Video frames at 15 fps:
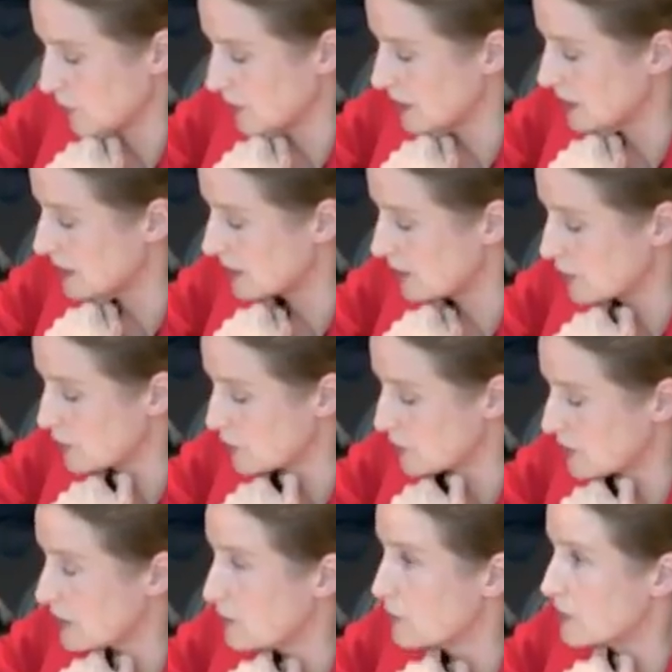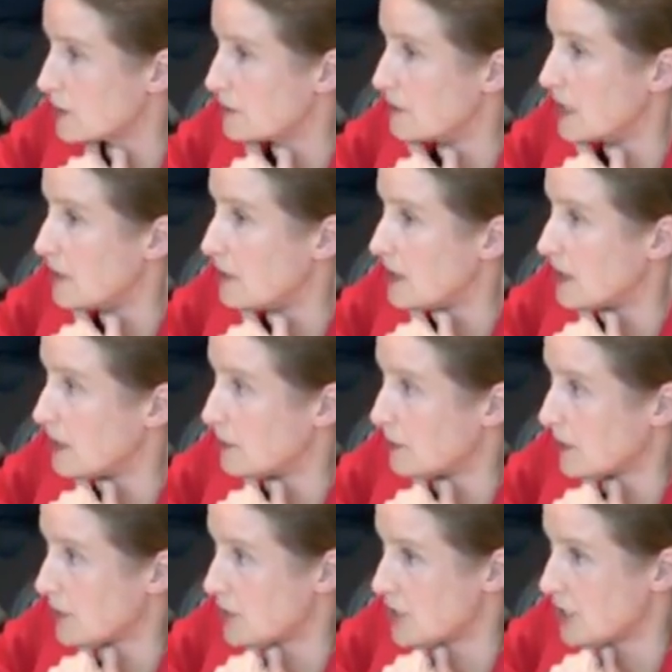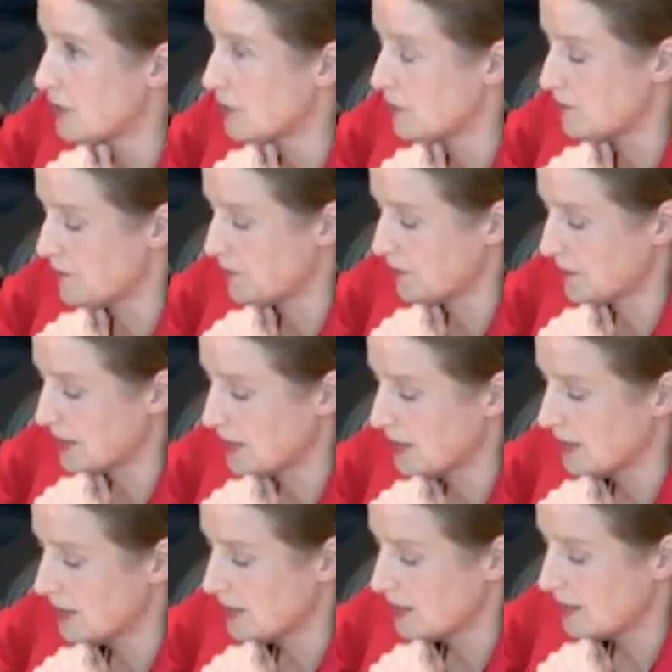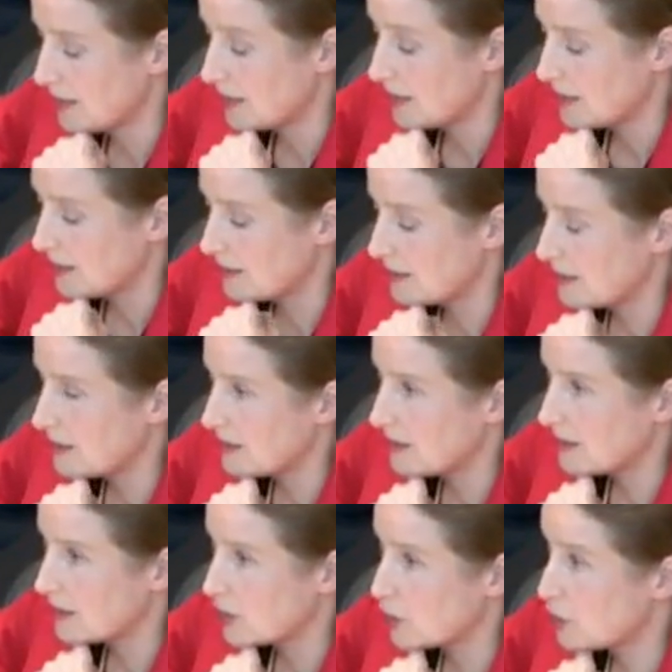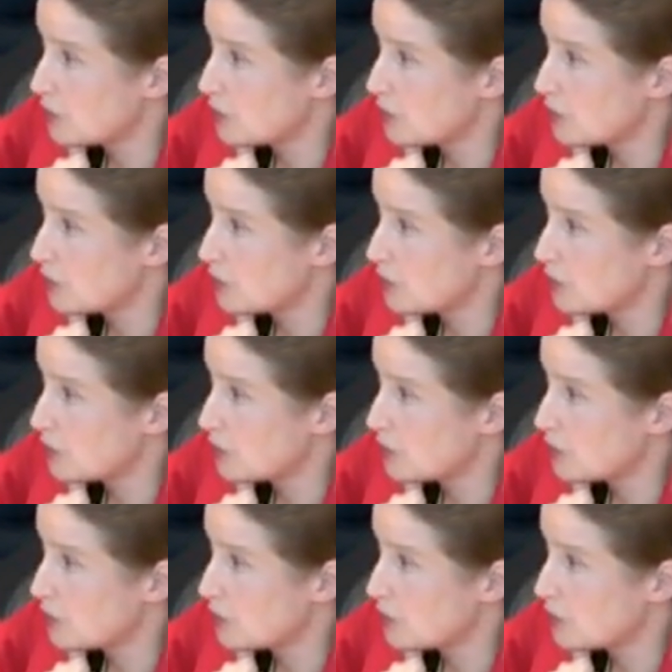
it was and thought it was maybe Impregilo. There are